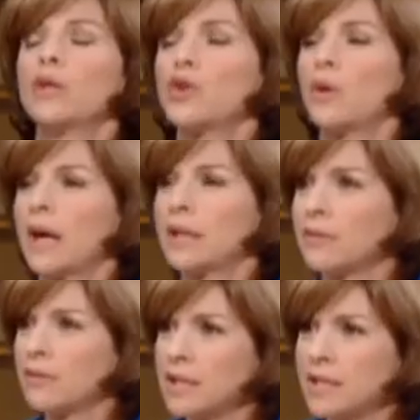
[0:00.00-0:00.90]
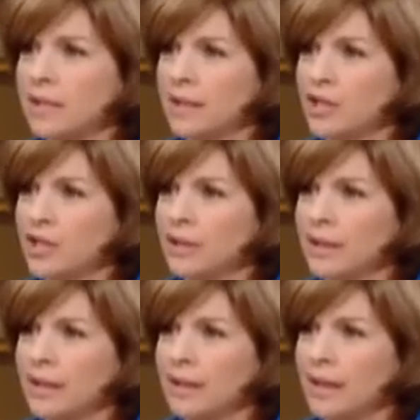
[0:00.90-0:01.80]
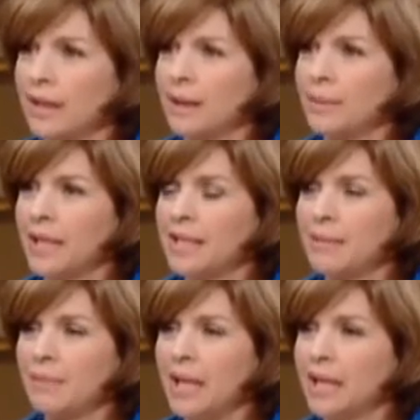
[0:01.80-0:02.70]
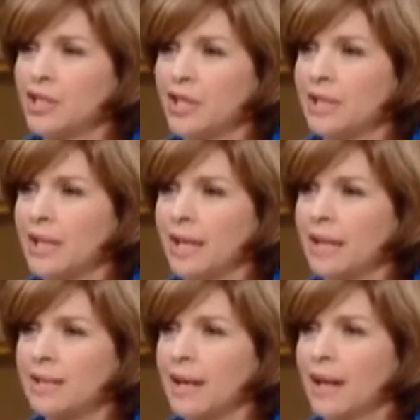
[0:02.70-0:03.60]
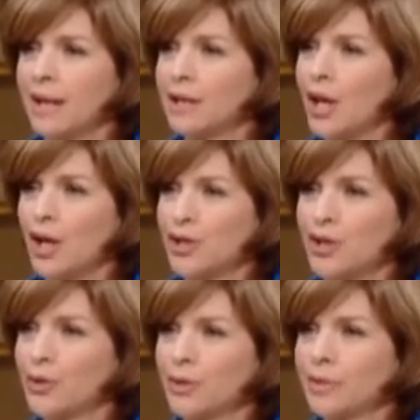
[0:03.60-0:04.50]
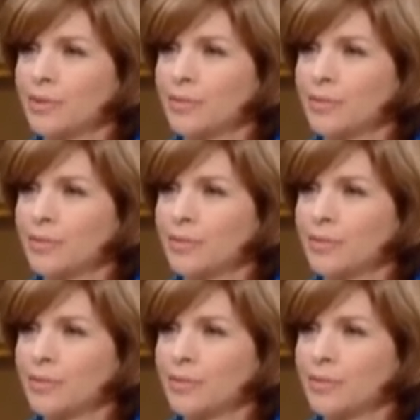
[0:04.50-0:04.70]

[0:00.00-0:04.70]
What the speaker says: retroactive legislation lately? I mean, to me, it just says lawsuit.